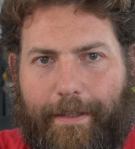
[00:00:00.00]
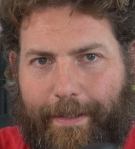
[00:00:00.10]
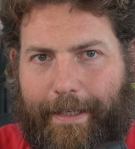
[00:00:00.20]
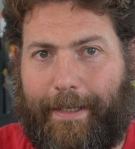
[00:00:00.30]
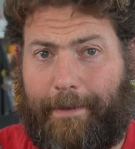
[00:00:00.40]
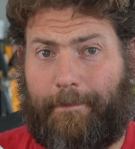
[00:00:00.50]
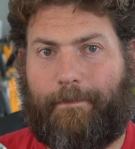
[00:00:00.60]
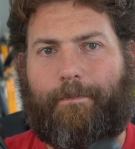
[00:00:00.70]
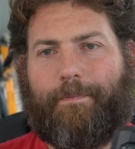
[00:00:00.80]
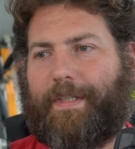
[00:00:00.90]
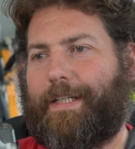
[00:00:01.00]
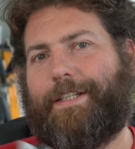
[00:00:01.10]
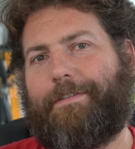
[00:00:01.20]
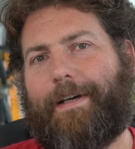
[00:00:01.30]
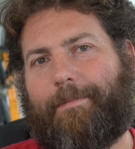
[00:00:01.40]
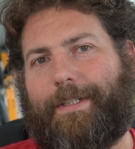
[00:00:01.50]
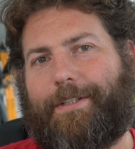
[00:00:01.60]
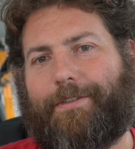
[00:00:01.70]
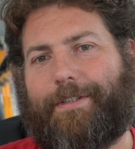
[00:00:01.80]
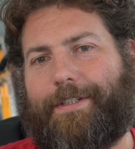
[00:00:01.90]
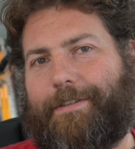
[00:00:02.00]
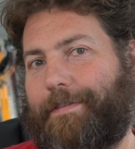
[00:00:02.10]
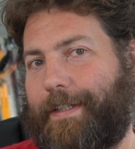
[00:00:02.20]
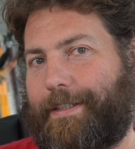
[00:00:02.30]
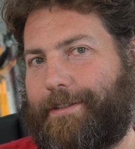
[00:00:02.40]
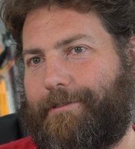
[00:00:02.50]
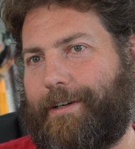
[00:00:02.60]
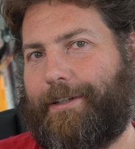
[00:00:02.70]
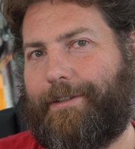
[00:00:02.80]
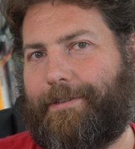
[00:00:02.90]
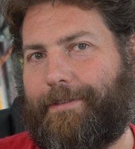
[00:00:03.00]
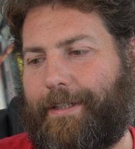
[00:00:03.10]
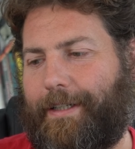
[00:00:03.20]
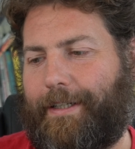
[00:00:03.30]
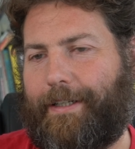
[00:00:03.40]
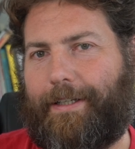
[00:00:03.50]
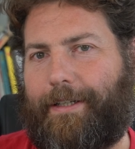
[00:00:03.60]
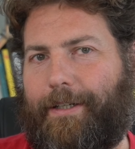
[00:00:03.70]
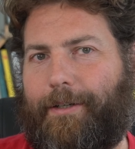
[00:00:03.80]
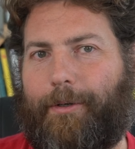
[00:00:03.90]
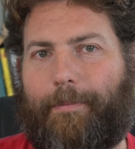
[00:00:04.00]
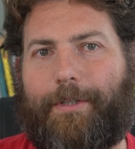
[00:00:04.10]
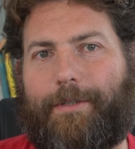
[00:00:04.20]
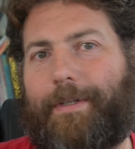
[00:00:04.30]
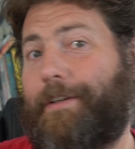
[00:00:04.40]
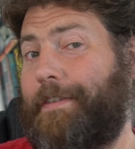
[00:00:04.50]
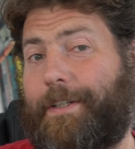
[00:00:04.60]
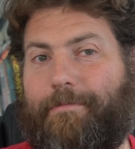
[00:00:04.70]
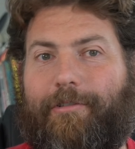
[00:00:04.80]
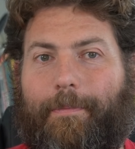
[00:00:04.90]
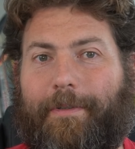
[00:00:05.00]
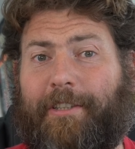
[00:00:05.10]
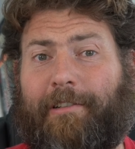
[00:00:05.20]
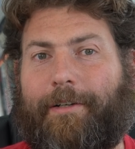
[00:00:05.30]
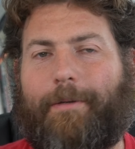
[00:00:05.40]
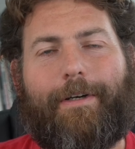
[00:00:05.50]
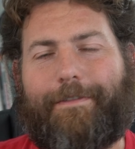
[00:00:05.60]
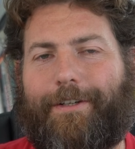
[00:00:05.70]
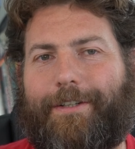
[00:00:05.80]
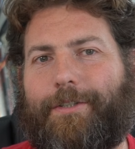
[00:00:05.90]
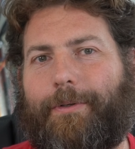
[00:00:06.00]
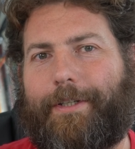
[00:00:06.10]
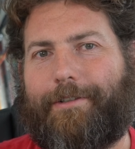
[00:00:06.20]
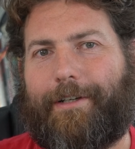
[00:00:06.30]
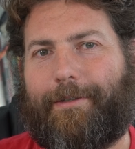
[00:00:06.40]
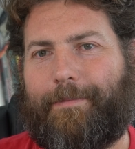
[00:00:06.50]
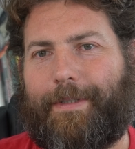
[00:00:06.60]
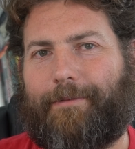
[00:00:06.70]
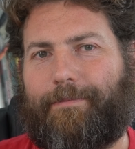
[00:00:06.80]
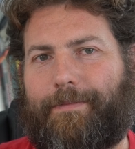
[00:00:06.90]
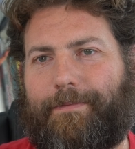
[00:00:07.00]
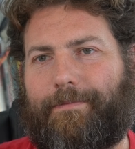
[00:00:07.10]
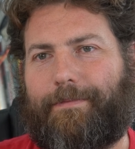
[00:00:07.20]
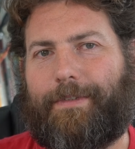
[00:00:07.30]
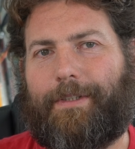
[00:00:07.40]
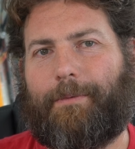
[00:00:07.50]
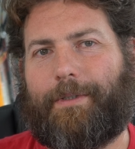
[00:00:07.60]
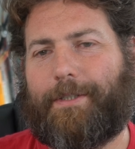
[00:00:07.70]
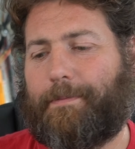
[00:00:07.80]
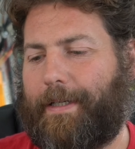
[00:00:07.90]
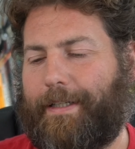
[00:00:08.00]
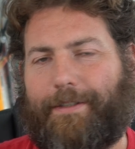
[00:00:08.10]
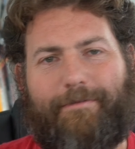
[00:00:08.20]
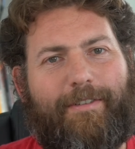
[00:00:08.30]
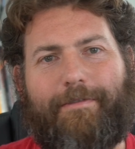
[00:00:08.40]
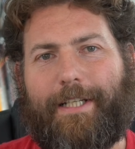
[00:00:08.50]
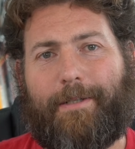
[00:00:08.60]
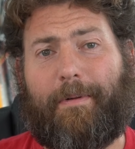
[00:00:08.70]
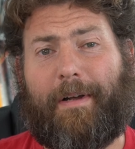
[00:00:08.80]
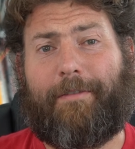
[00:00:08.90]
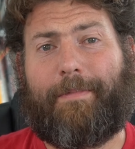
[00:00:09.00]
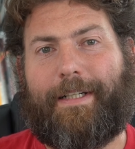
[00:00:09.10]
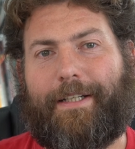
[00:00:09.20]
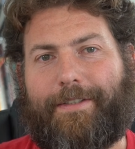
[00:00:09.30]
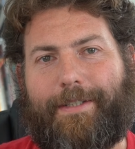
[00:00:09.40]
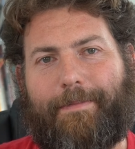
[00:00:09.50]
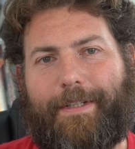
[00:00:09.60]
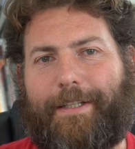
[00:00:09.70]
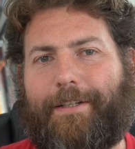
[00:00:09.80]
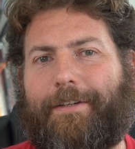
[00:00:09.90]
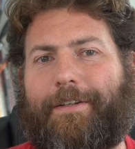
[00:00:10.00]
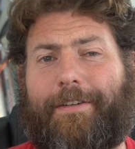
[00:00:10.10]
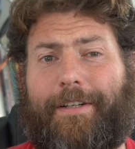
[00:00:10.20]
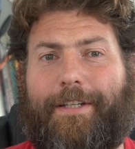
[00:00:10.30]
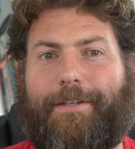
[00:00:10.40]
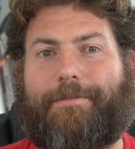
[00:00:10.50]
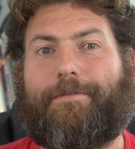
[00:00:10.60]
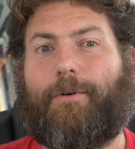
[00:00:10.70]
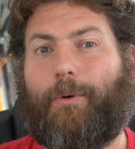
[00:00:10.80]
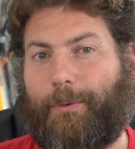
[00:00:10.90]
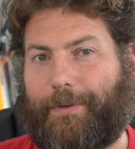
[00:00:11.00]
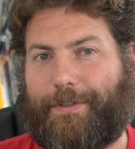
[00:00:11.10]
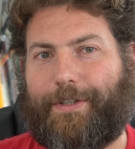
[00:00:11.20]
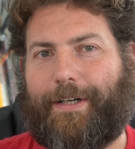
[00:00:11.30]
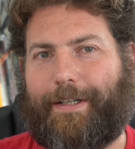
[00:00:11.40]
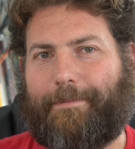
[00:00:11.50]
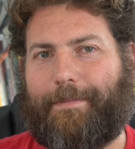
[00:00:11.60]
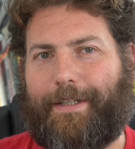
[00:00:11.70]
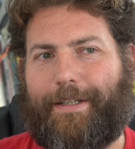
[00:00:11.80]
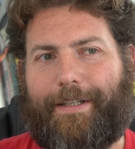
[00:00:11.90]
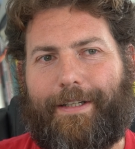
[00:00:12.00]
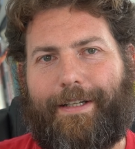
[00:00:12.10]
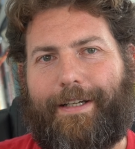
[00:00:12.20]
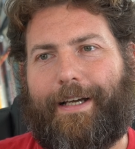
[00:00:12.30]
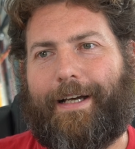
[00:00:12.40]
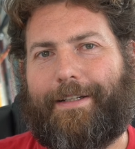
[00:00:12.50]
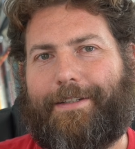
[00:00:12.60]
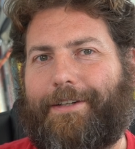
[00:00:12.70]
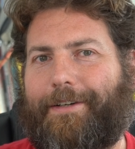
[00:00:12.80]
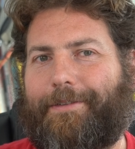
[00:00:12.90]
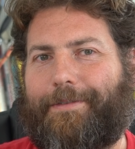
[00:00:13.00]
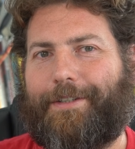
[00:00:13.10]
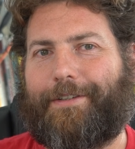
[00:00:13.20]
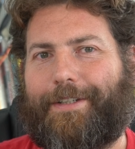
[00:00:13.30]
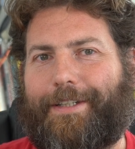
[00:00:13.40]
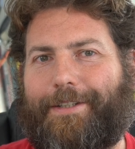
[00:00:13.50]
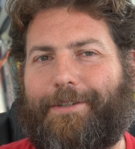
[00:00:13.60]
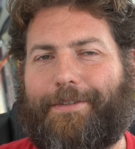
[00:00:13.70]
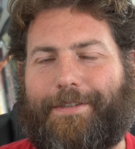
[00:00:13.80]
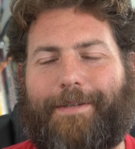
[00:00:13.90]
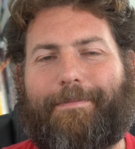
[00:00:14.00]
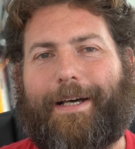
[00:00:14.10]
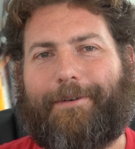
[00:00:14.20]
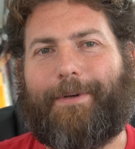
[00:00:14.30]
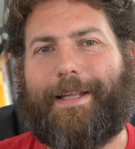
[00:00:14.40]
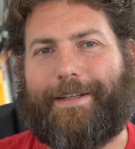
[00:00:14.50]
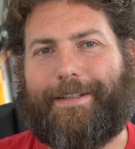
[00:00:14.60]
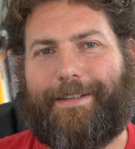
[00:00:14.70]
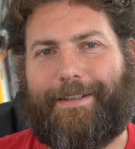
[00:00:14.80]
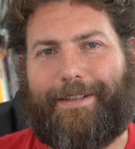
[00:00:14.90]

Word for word: there is your family choice, your first drone, or possibly your first proper drone. You might have got a toy drone, but if you want to spend a reasonable amount of money on something you know you're not going to use all the time, and you know you're not going to use in bad weather,